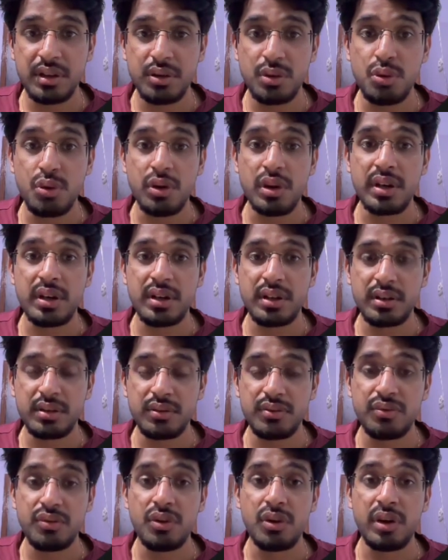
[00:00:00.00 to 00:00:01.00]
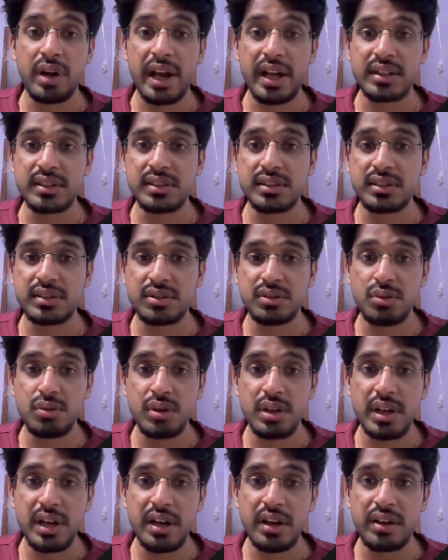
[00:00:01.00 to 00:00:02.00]
token for access
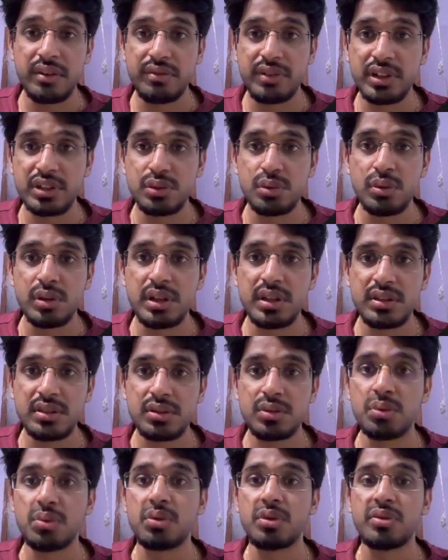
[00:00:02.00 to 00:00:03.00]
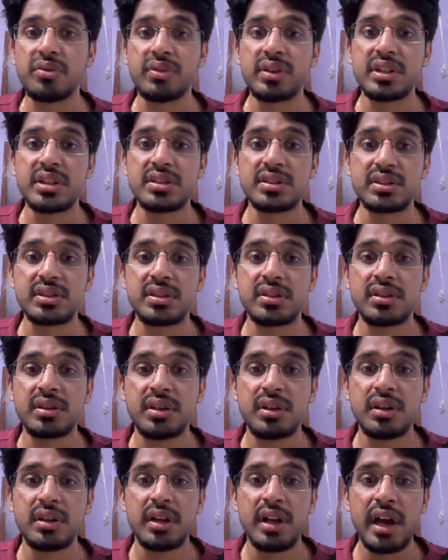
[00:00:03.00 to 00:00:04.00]
token and refresh token. So if we just
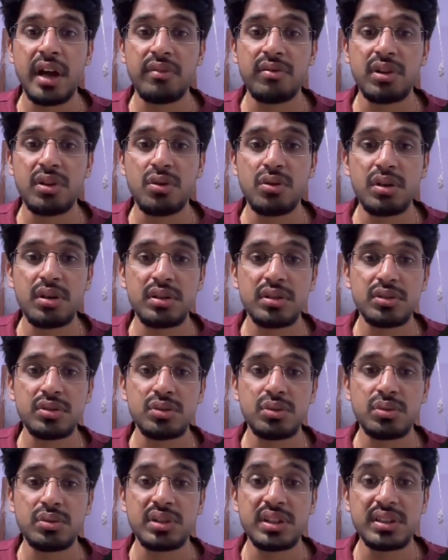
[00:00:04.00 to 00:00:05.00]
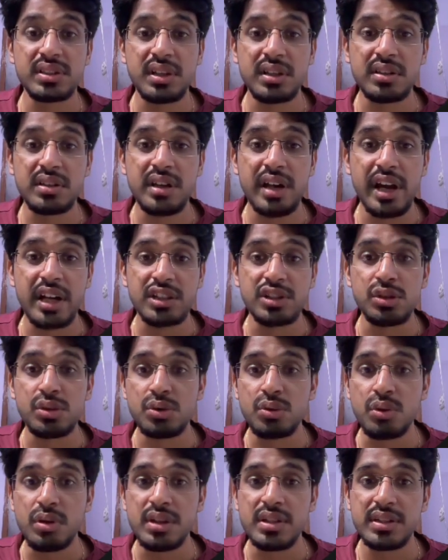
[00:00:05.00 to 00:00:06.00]
have a look, so these are the actual
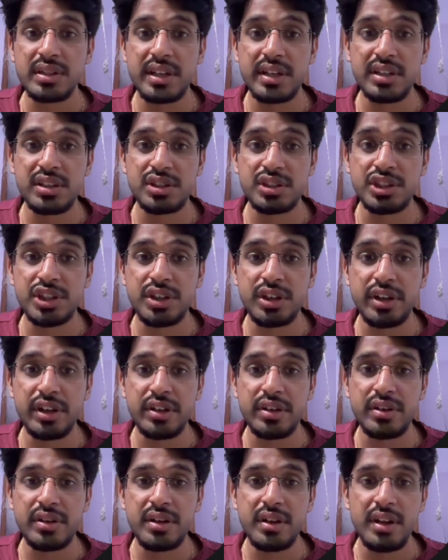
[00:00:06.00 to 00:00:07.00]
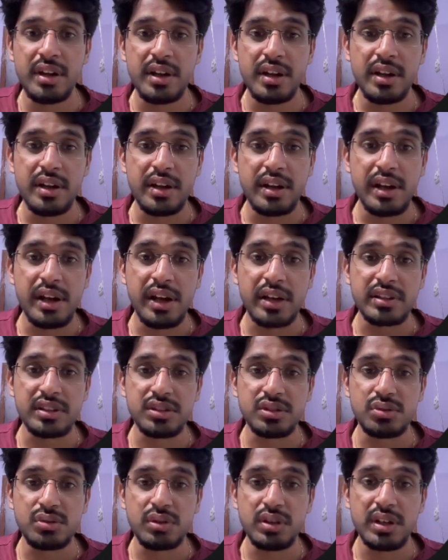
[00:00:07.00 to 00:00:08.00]
tokens that is generated,
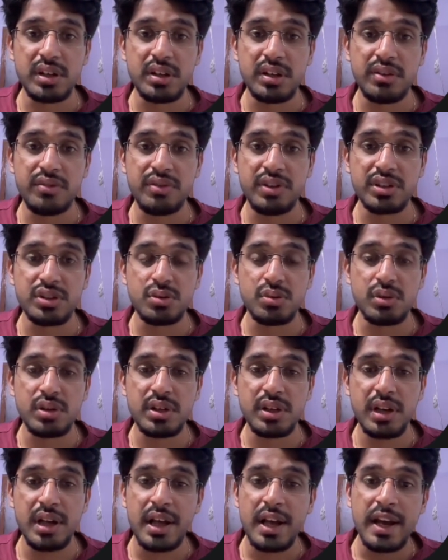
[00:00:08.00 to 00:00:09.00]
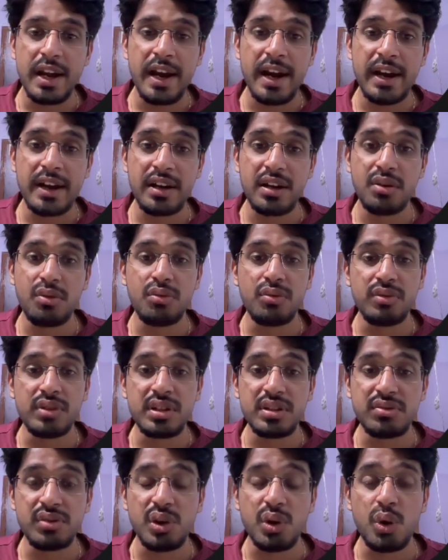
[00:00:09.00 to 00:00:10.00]
access token and refresh token. And now
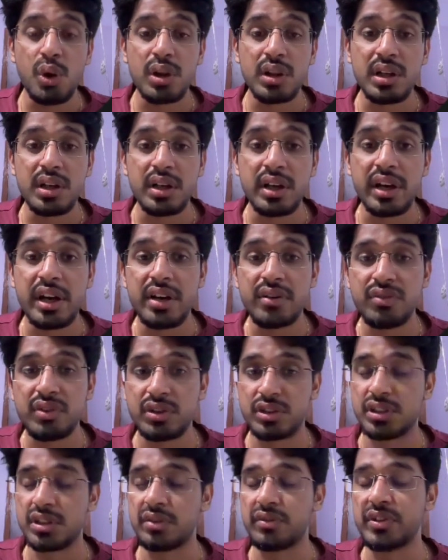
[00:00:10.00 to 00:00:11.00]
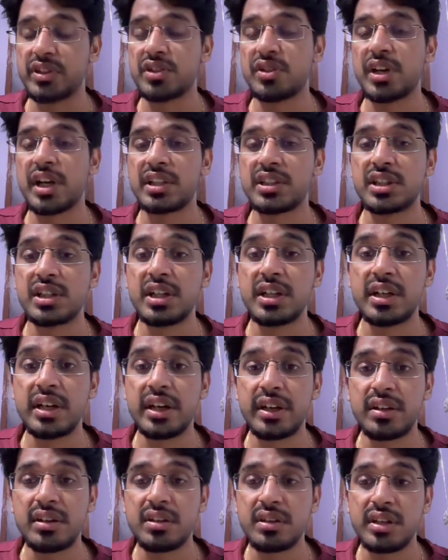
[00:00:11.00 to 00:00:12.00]
this will call the create function, which will actually
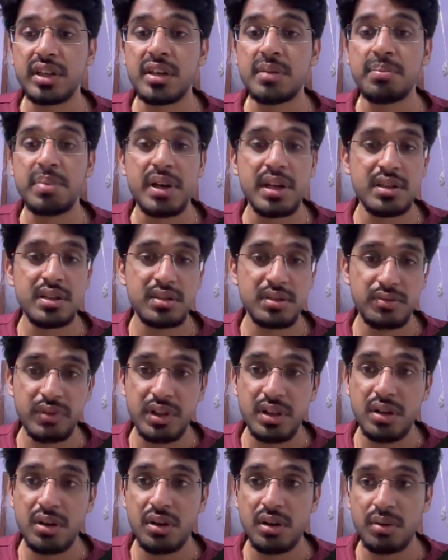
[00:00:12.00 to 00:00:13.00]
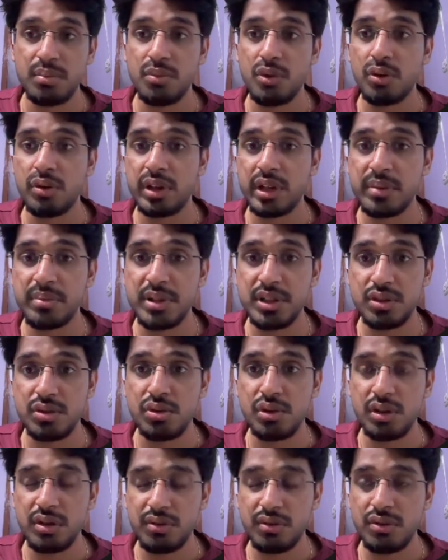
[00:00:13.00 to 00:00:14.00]
create the key pairs within our MongoDB
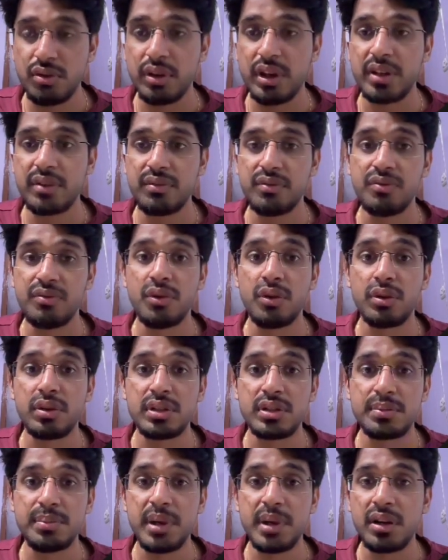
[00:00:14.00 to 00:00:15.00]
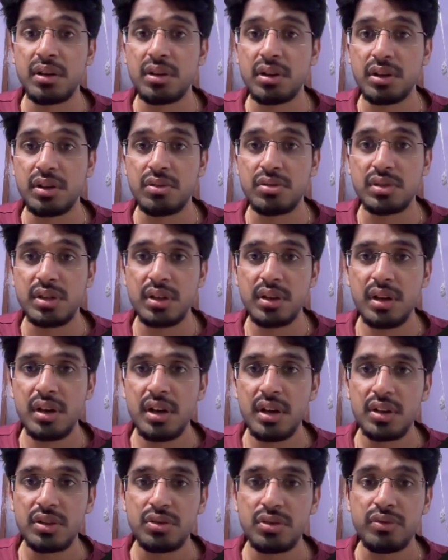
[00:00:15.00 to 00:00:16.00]
store, okay, for this particular user.
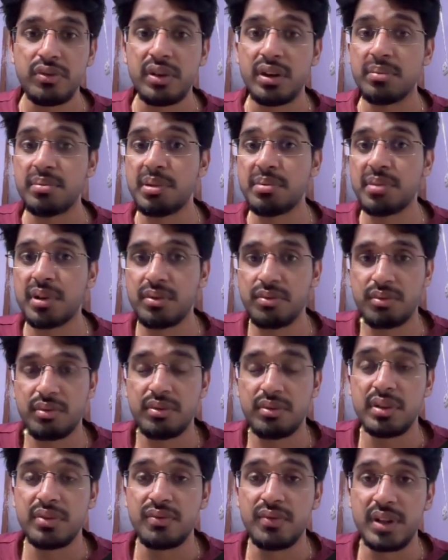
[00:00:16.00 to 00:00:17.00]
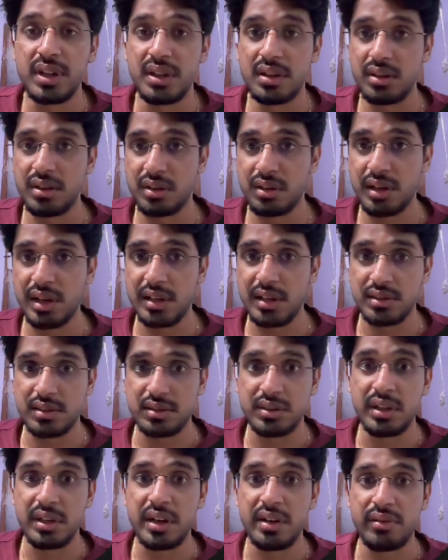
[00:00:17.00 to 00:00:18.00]
So if you remember from within the
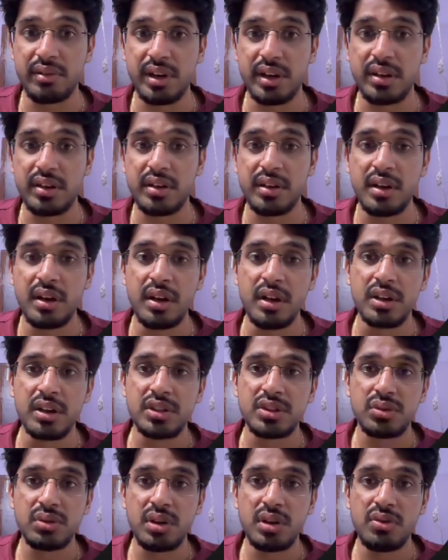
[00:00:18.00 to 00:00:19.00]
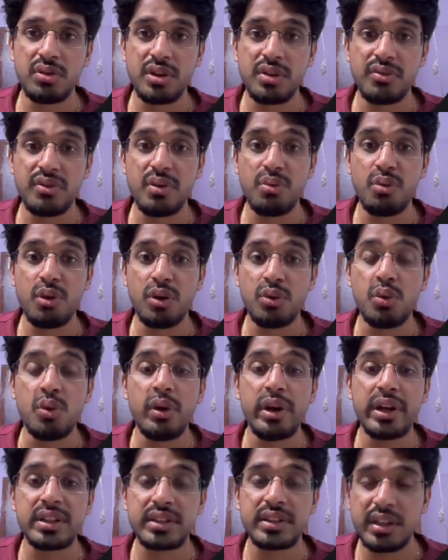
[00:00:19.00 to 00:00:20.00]
classes that I've taken. So now if you want to
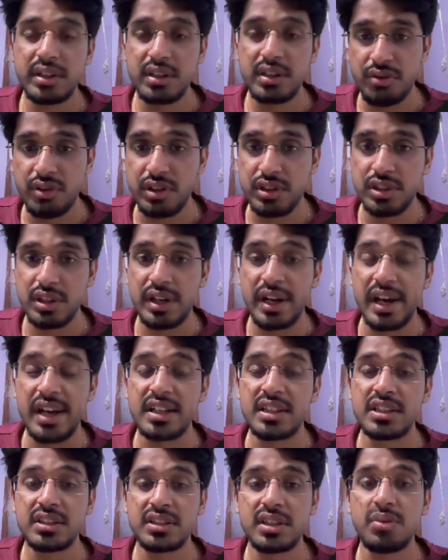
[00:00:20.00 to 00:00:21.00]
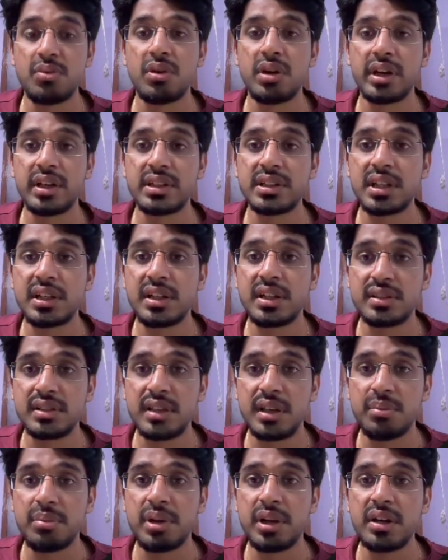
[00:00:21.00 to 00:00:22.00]
go inside this function and just see what exactly is
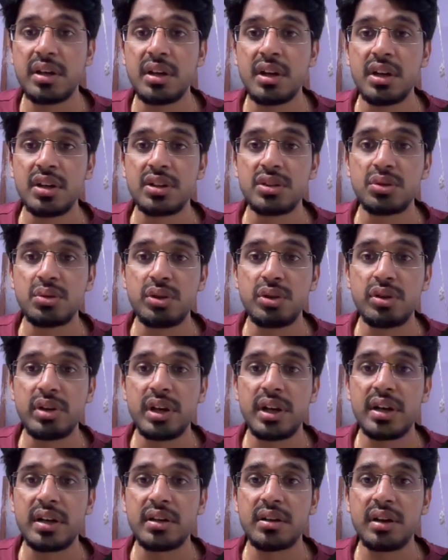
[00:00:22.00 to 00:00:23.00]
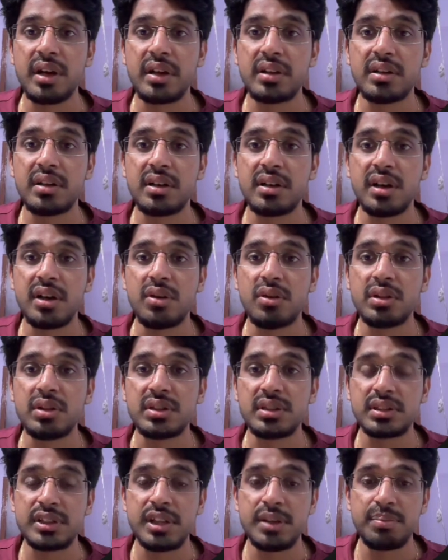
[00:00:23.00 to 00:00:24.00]
happening, so you can either click on the
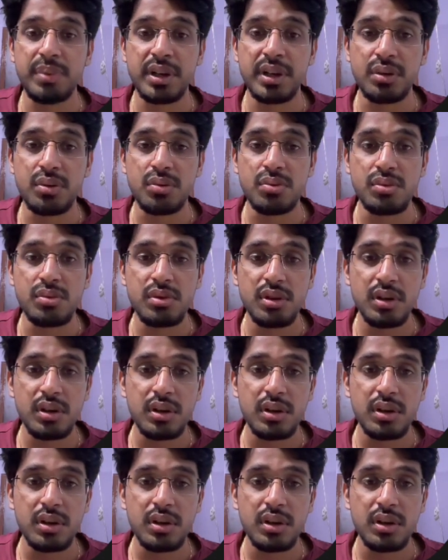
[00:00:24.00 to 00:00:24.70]
step into.